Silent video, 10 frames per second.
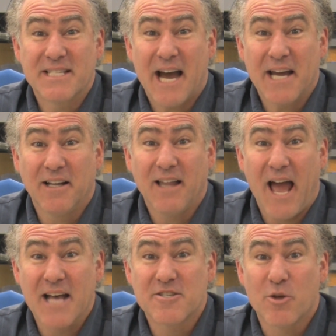the title
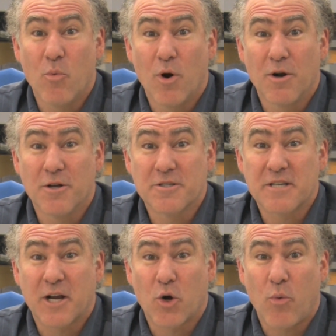as the world's
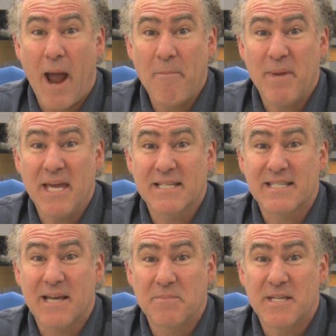crappiest
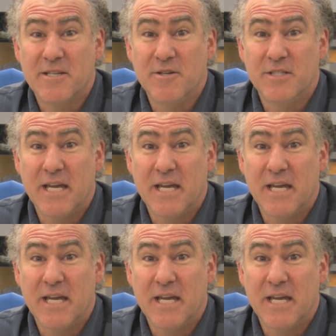substitute